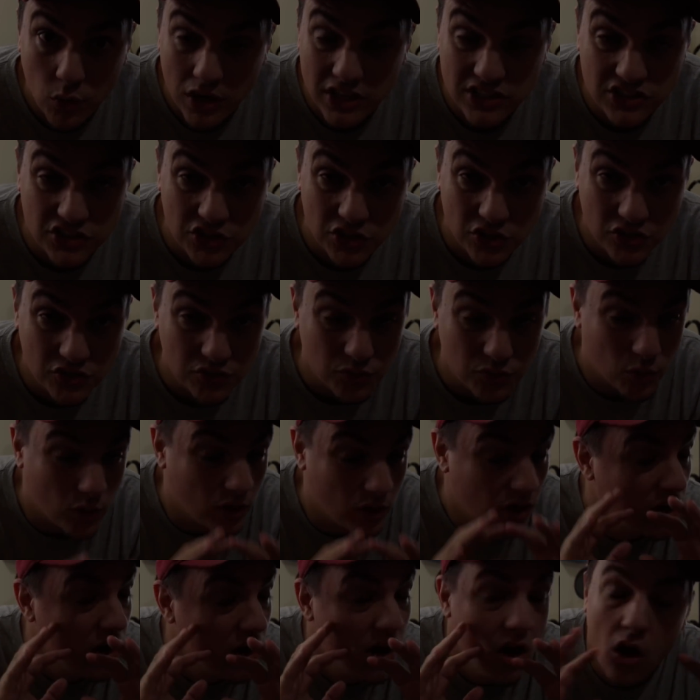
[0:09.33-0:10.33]
what it's used
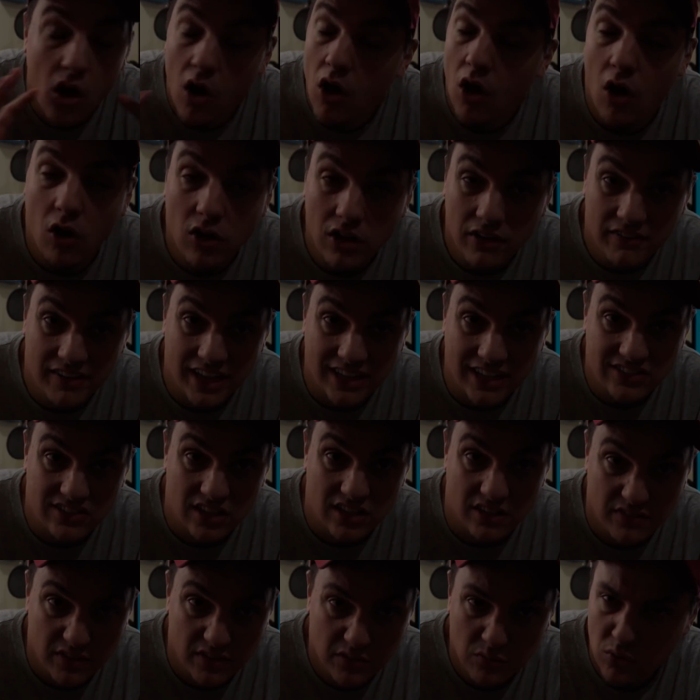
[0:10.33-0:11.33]
for, all of that
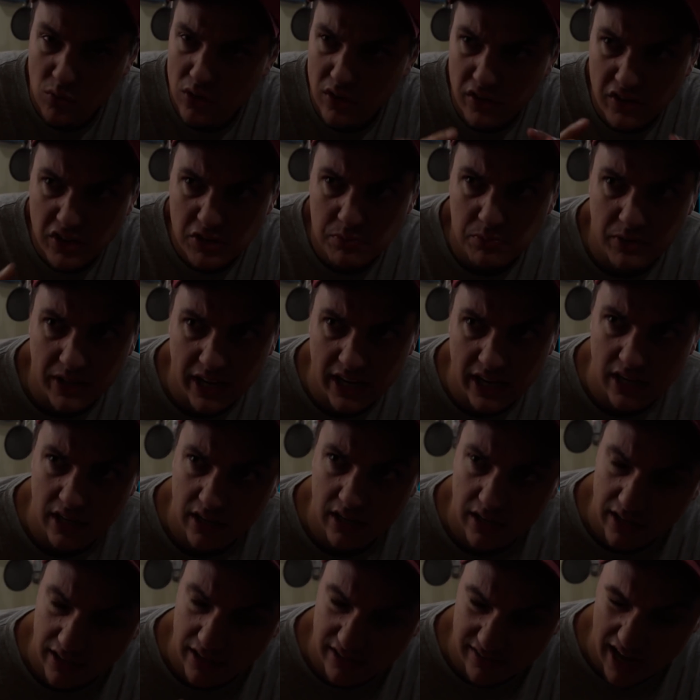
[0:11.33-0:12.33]
stuff. And we're going to
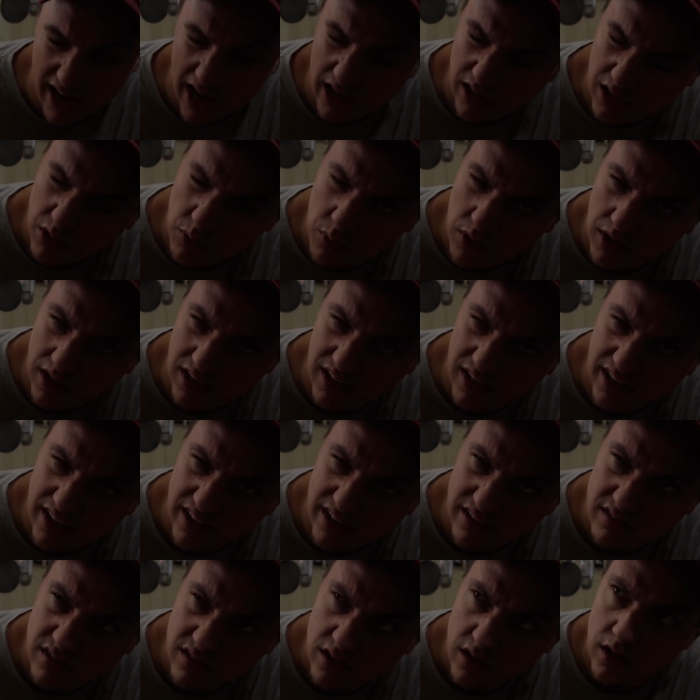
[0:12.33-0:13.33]
explain exactly what it
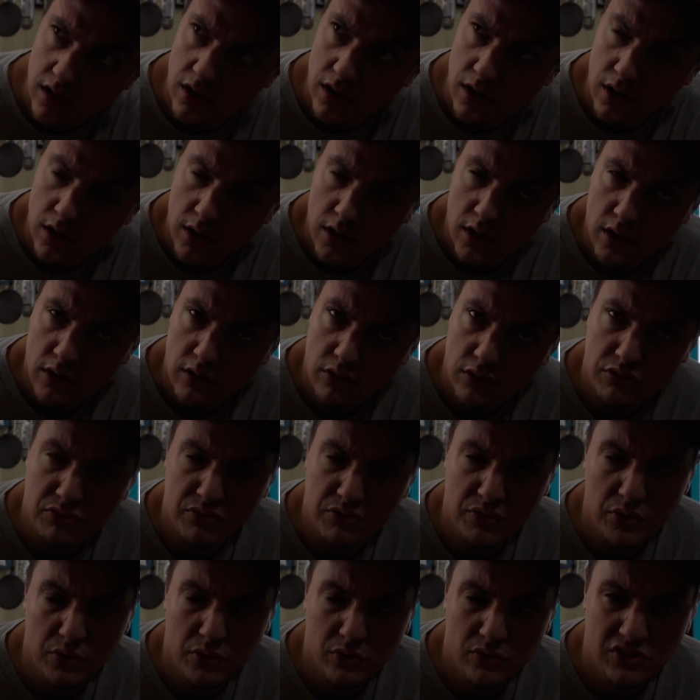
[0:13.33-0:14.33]
is
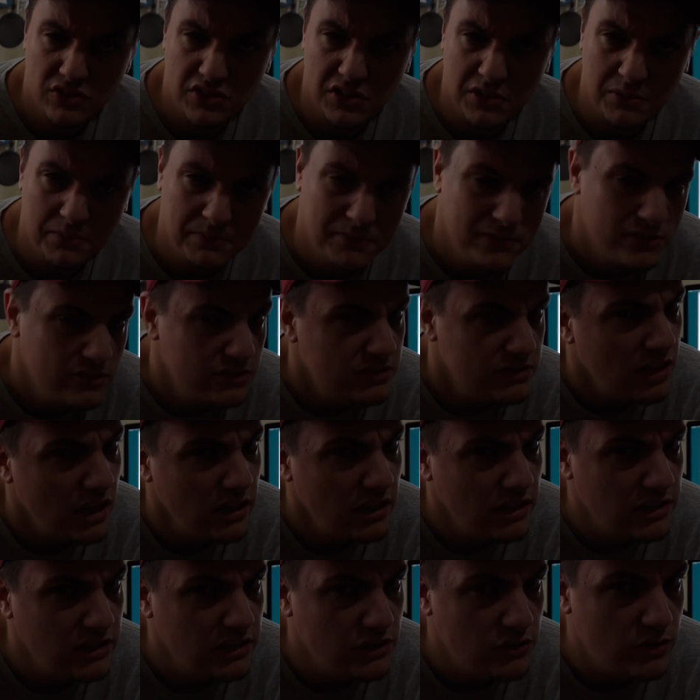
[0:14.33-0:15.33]
through some
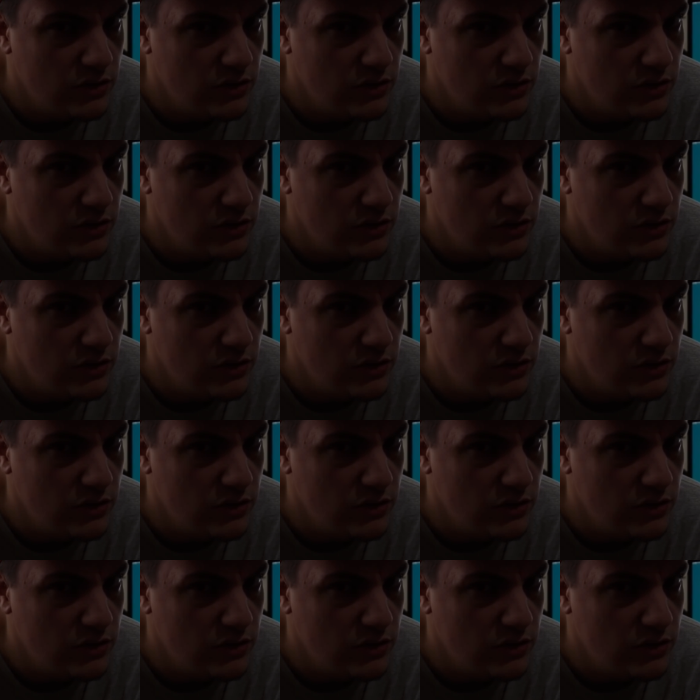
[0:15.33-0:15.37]
slightly